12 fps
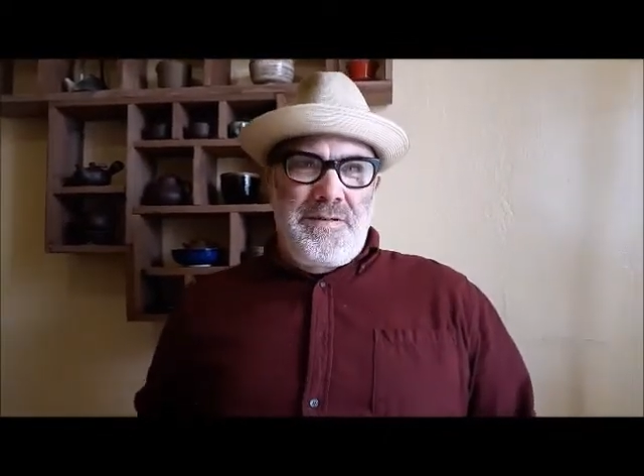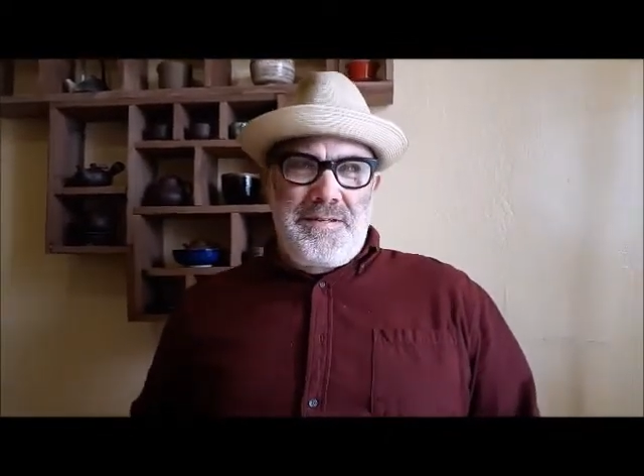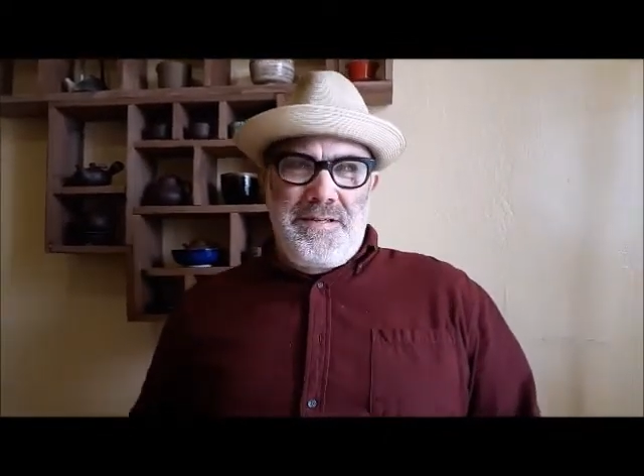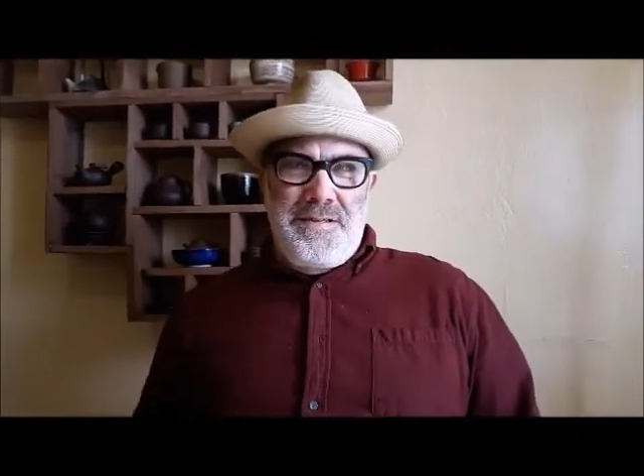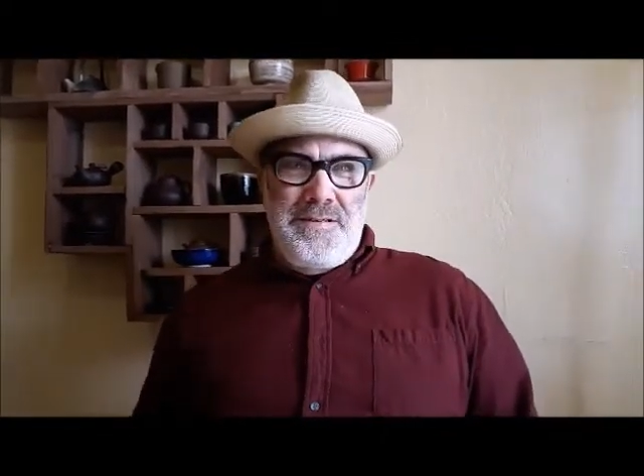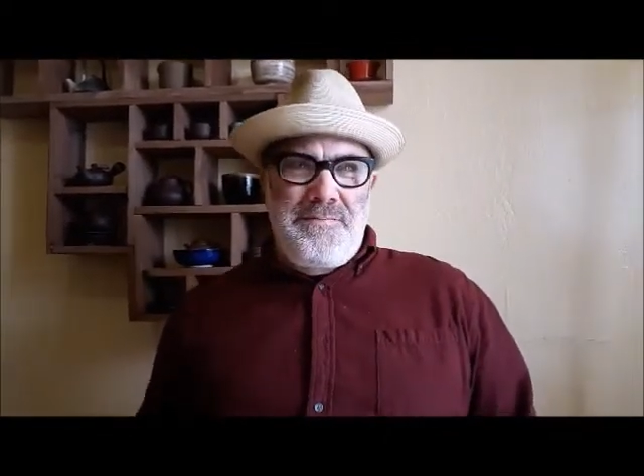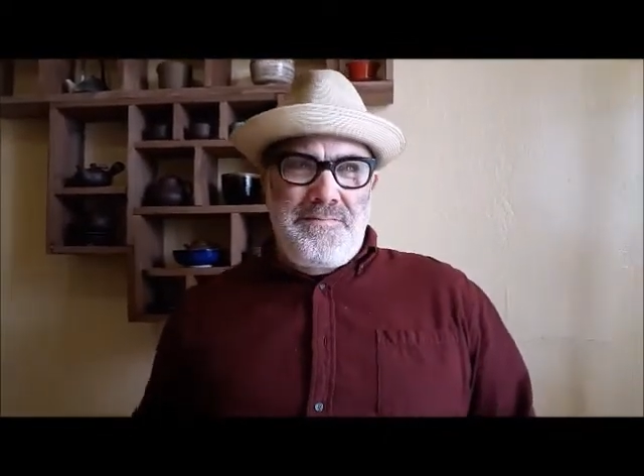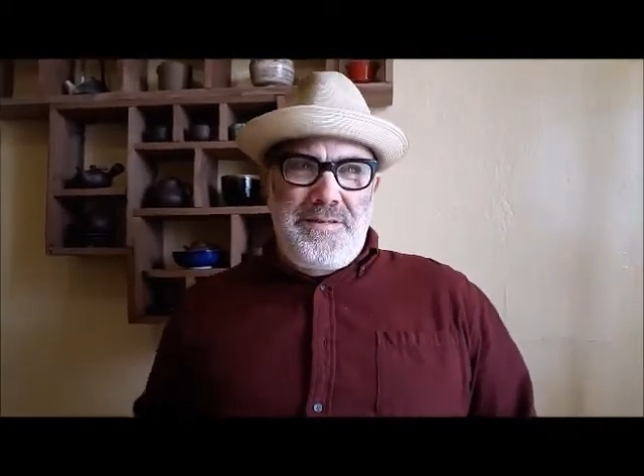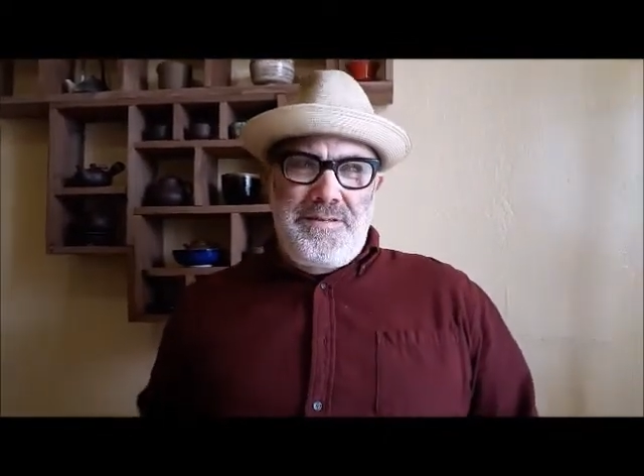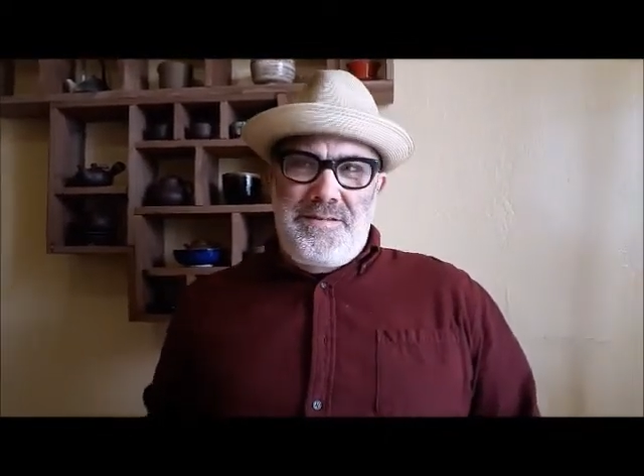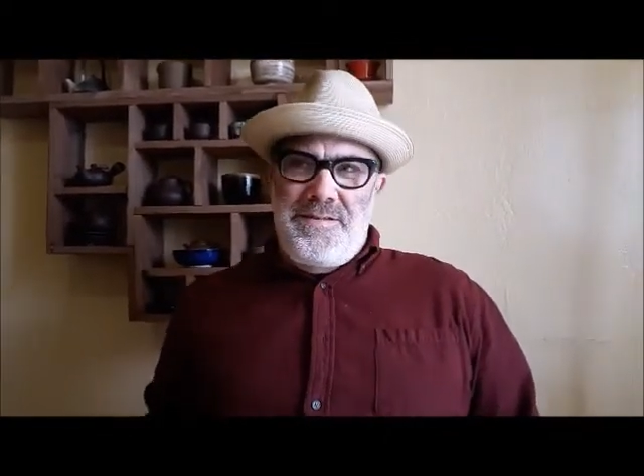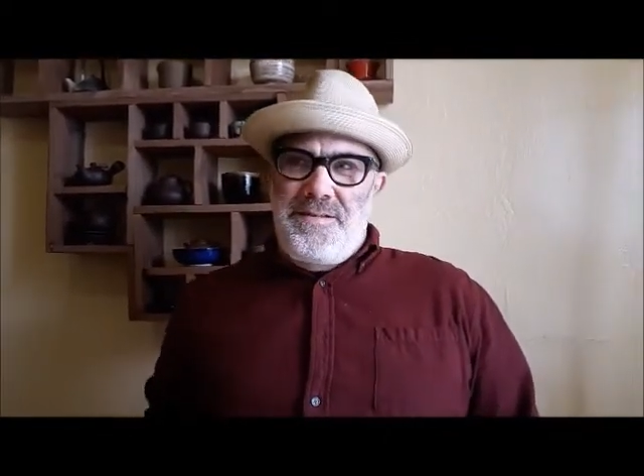time,
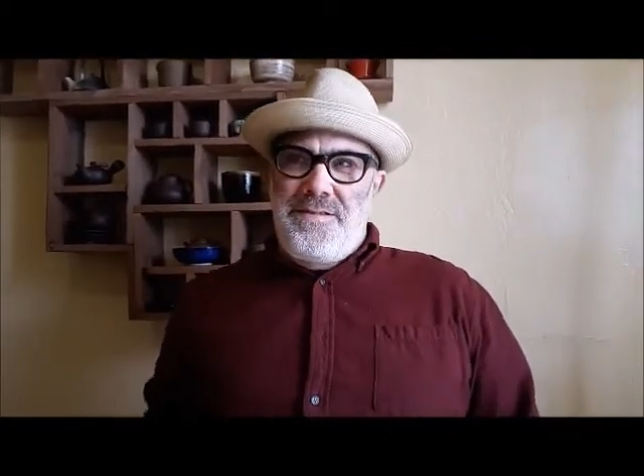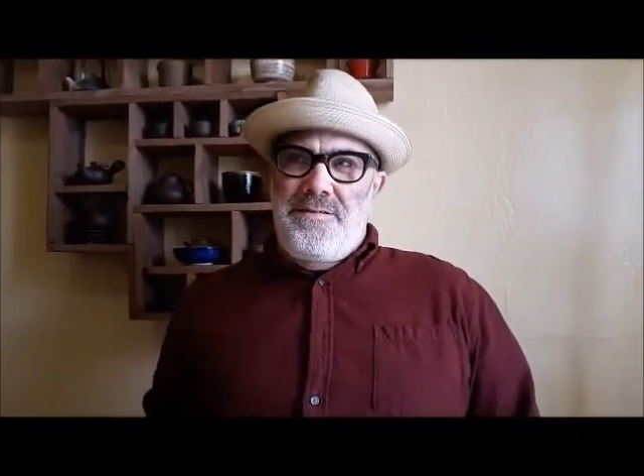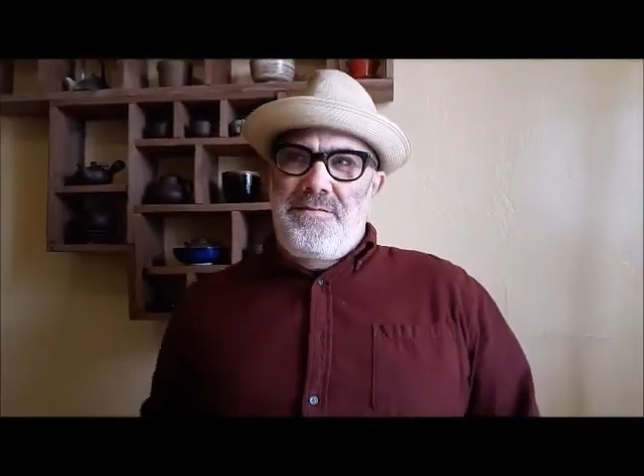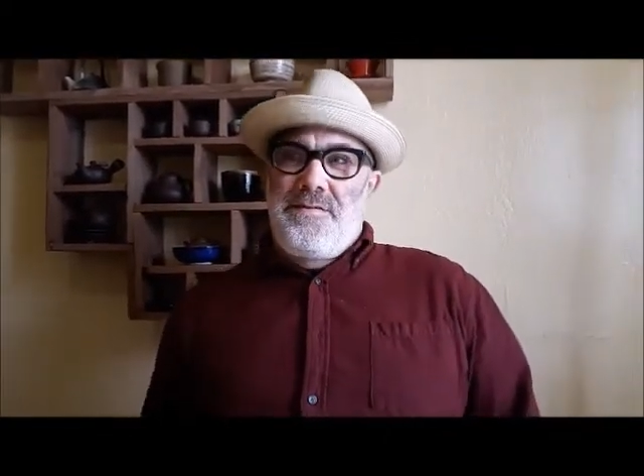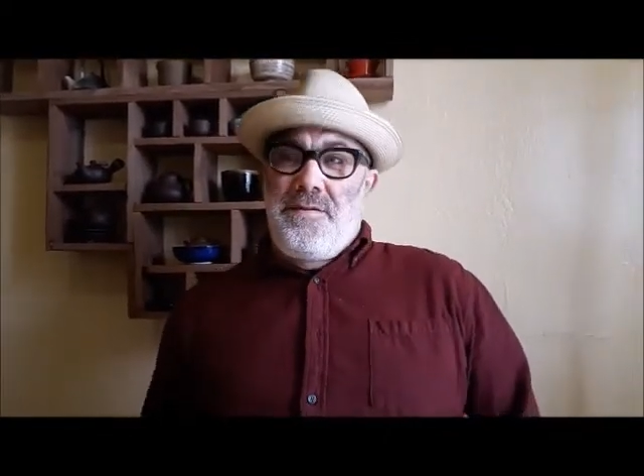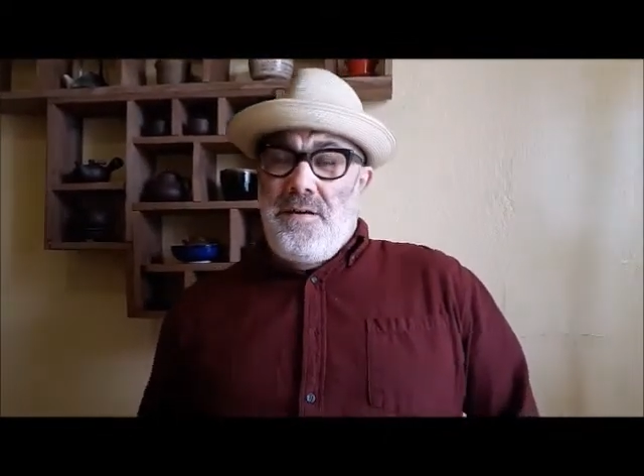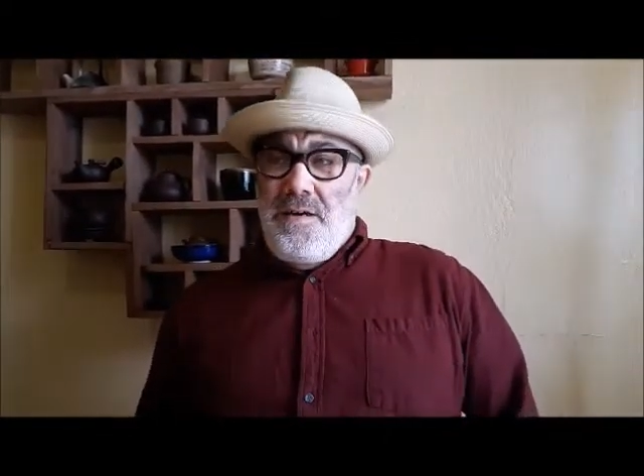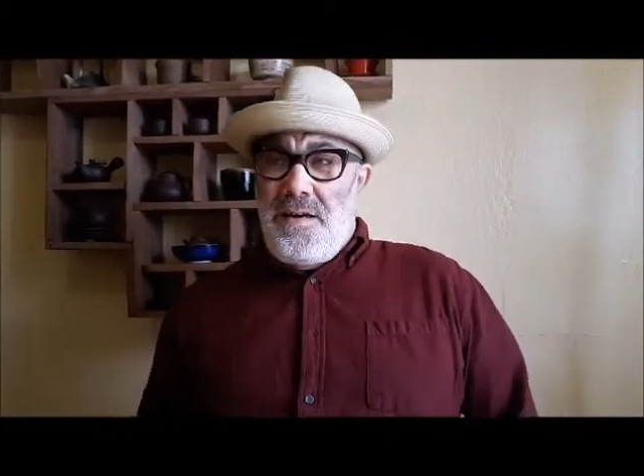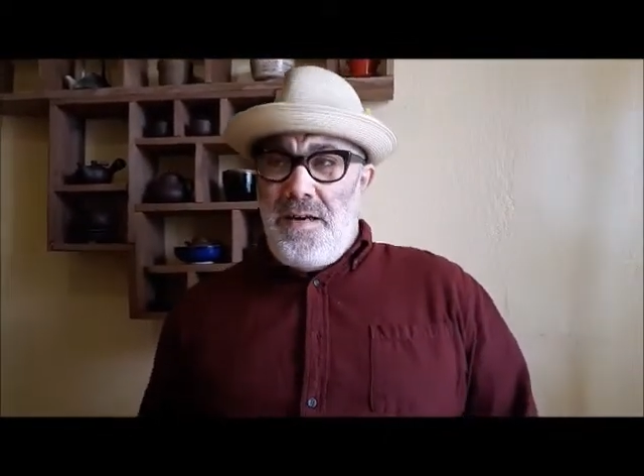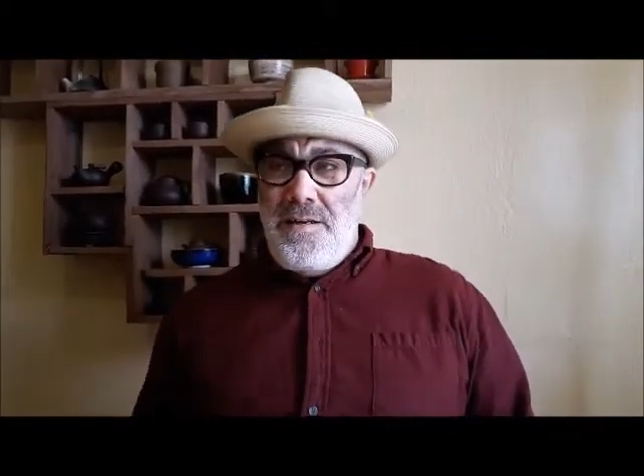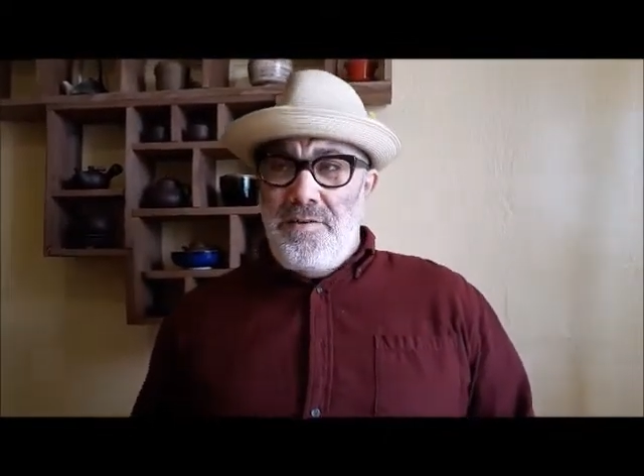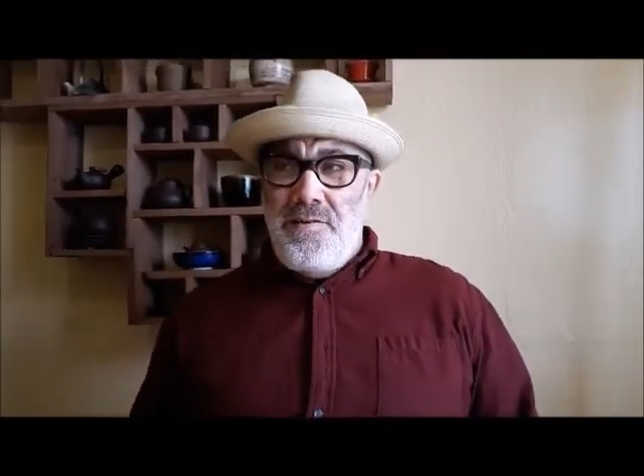and I